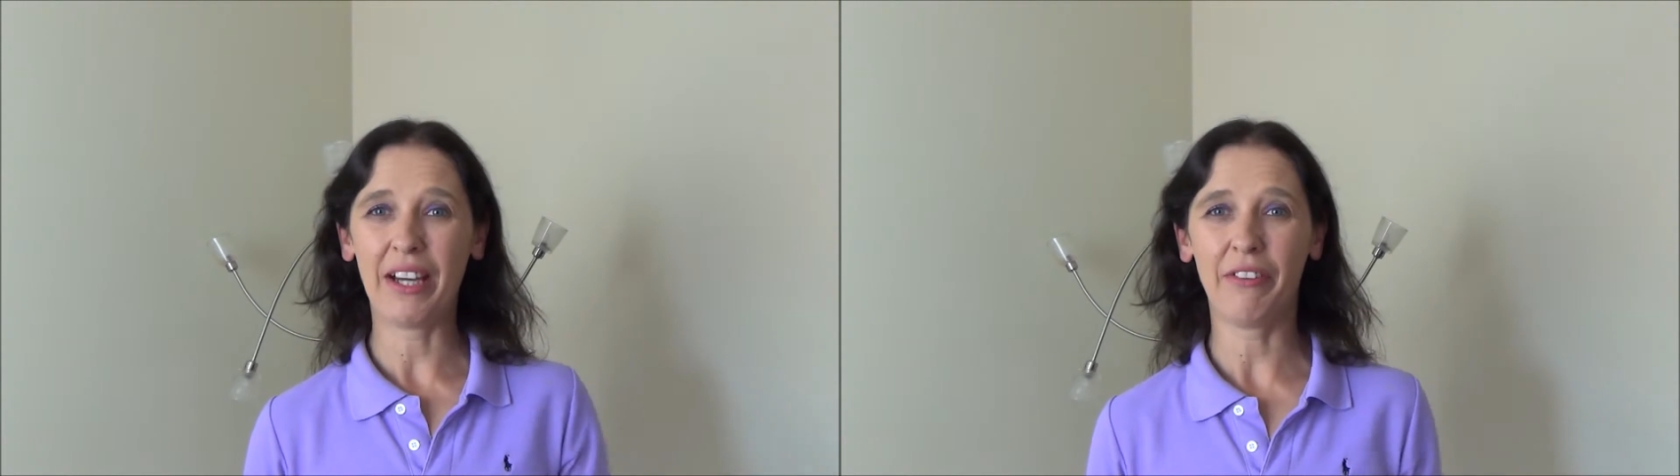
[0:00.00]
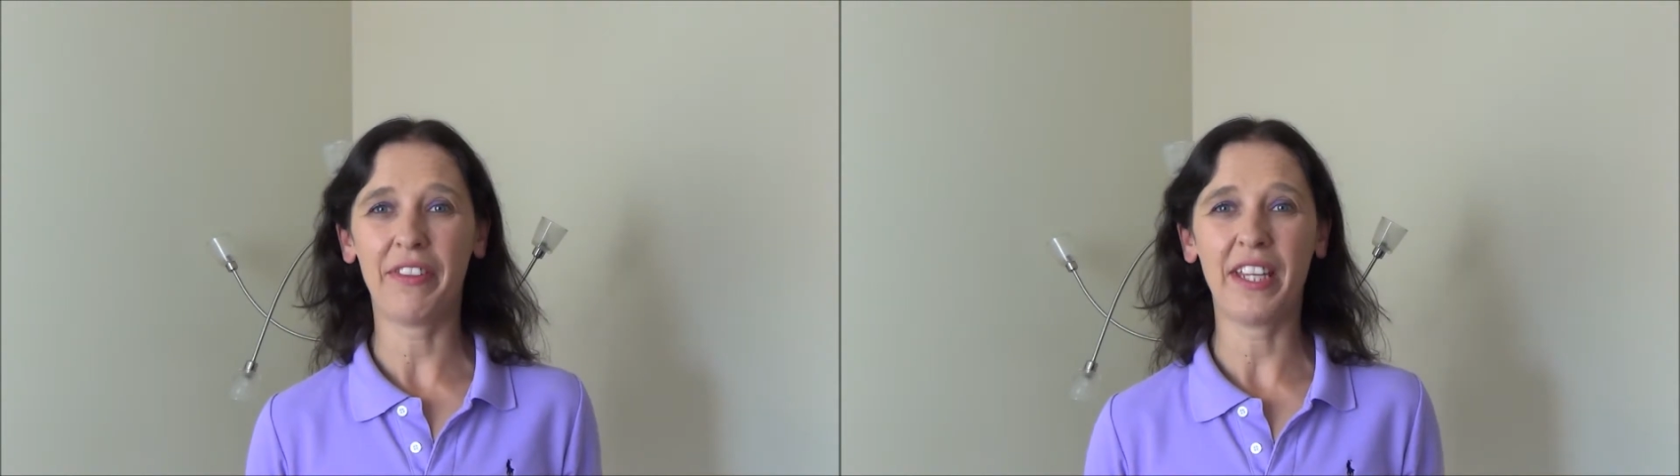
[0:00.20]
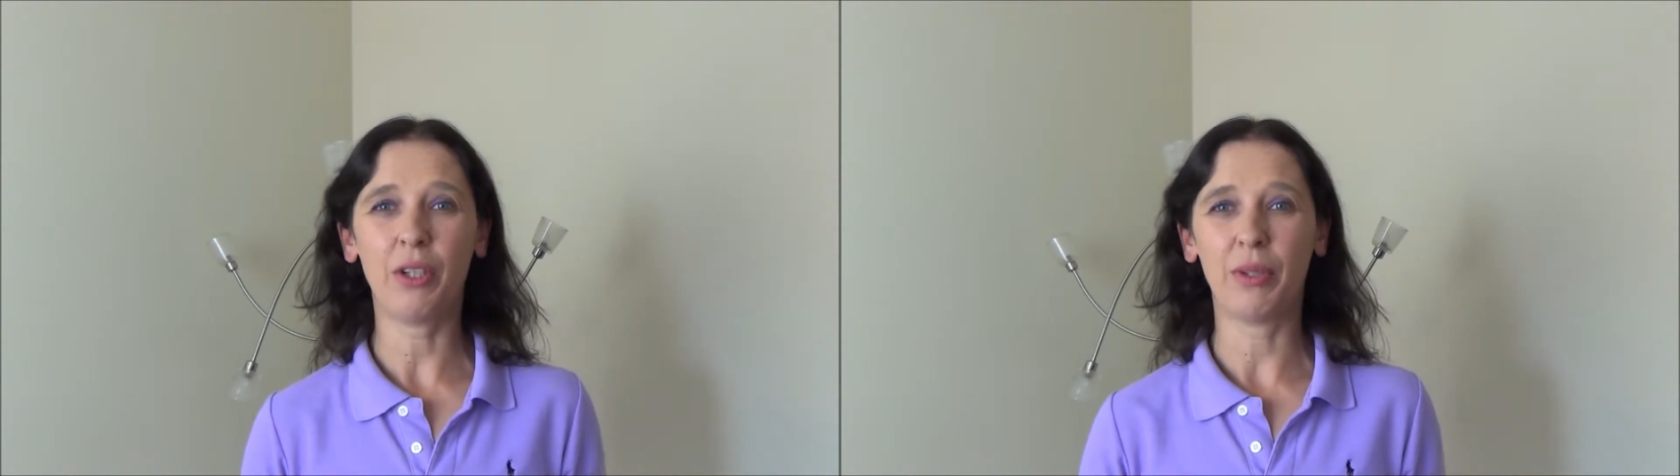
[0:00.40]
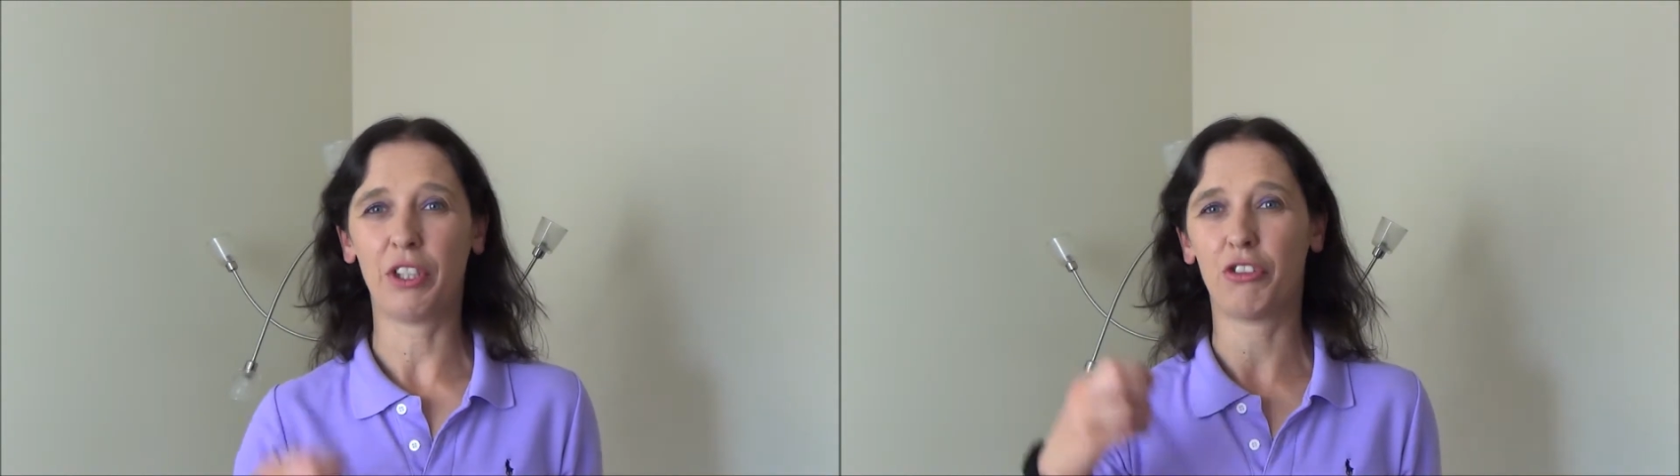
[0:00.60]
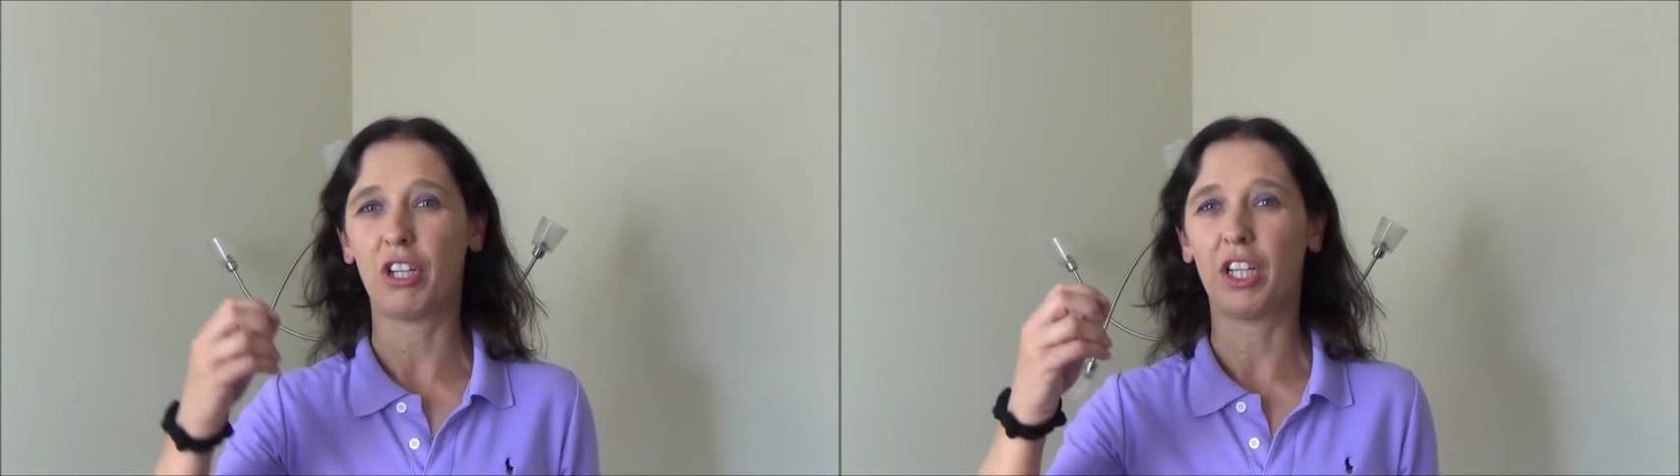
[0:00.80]
healthy or whether
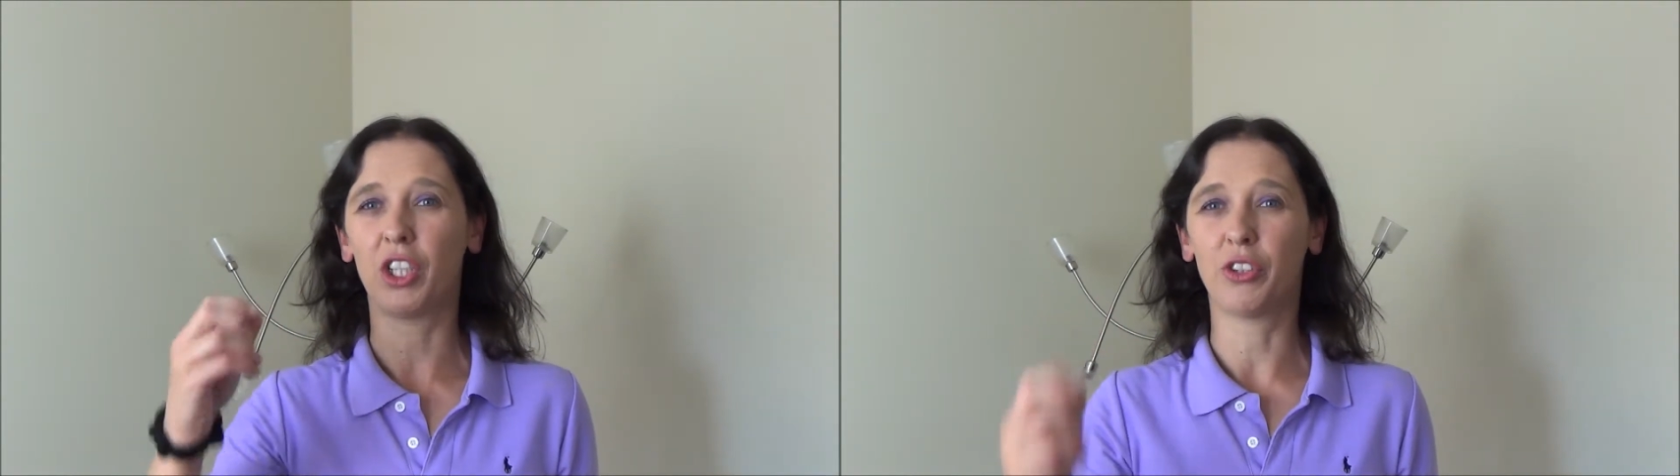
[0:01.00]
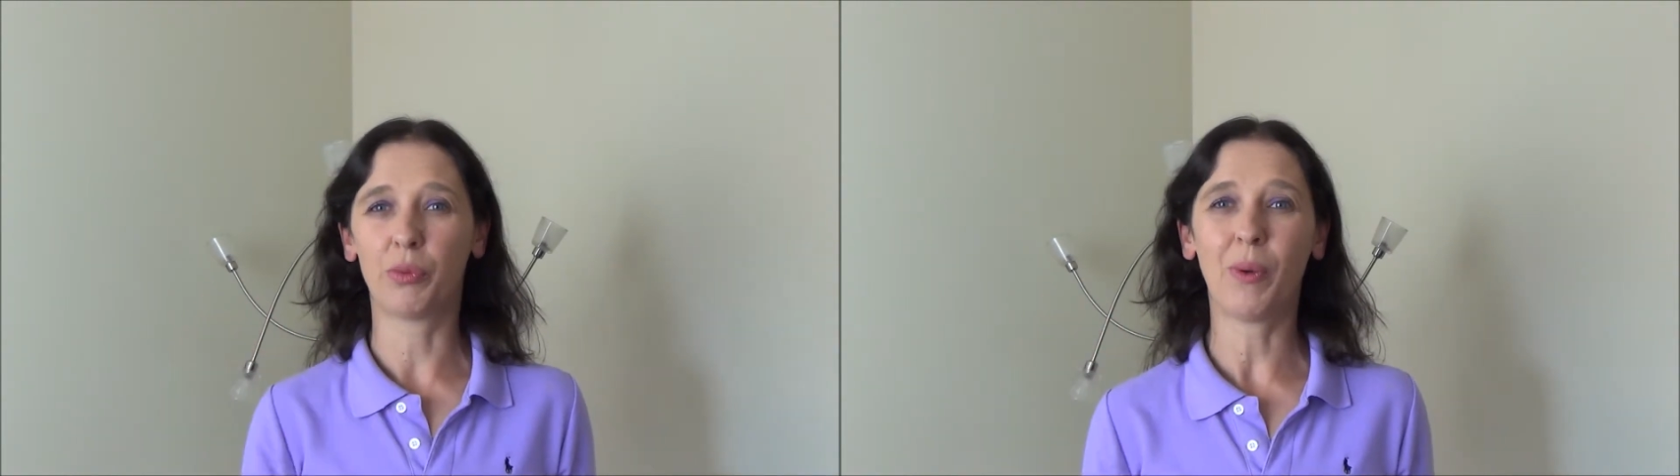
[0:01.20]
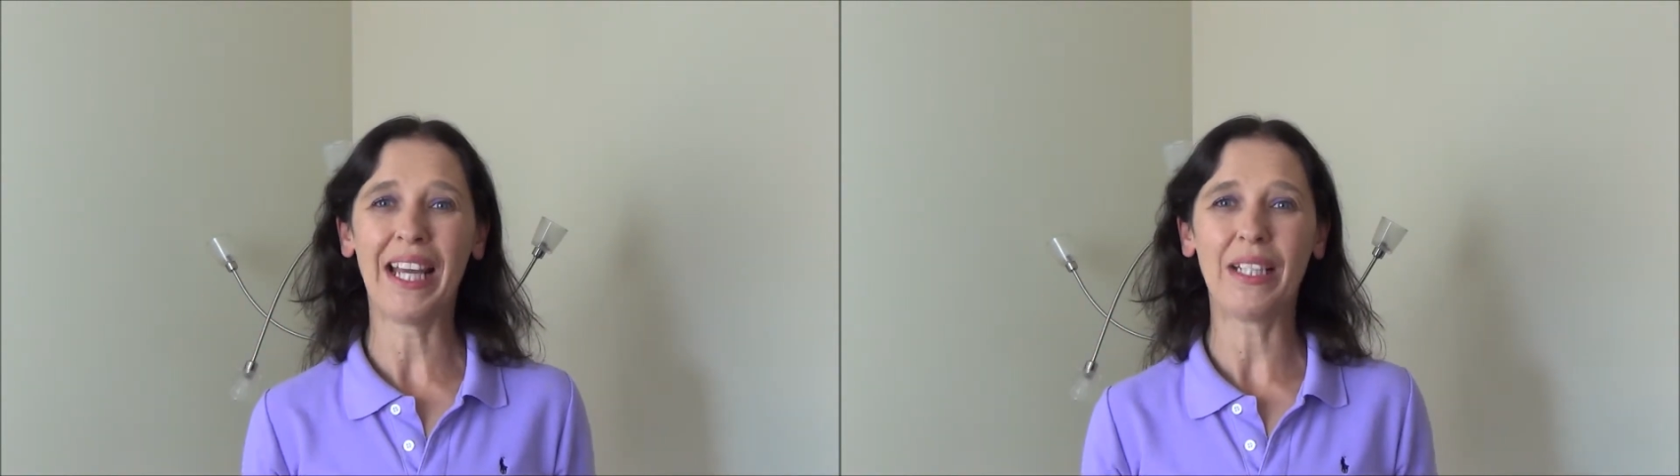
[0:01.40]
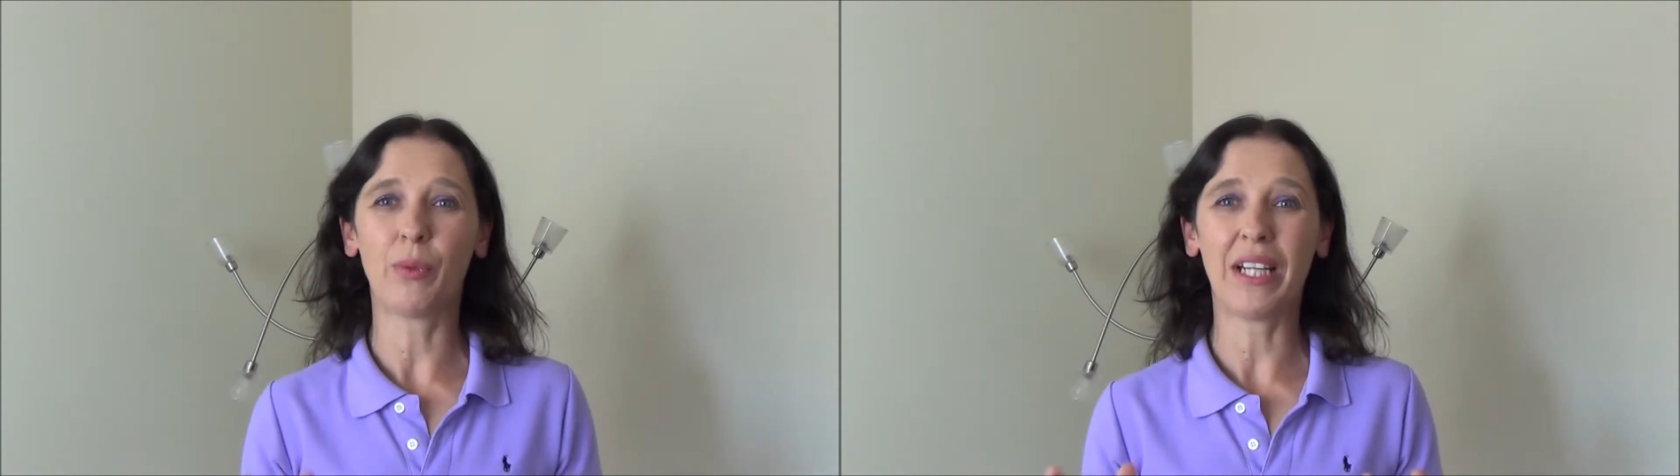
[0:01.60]
you're trying to lose weight,